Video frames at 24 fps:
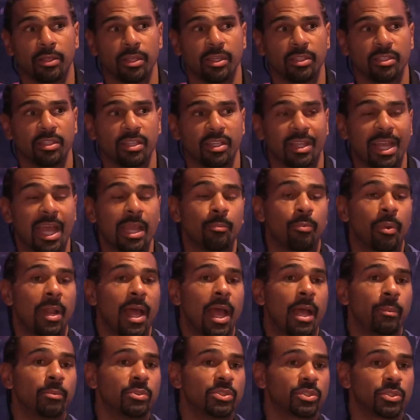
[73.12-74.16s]
the game
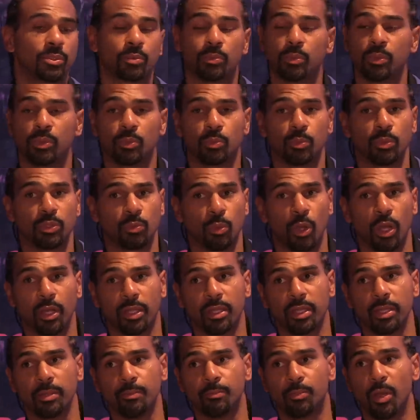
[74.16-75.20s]
plan was
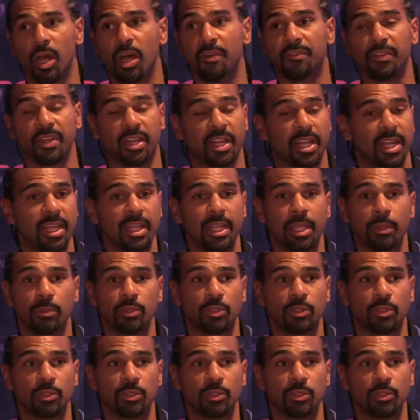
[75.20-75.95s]
working perfectly.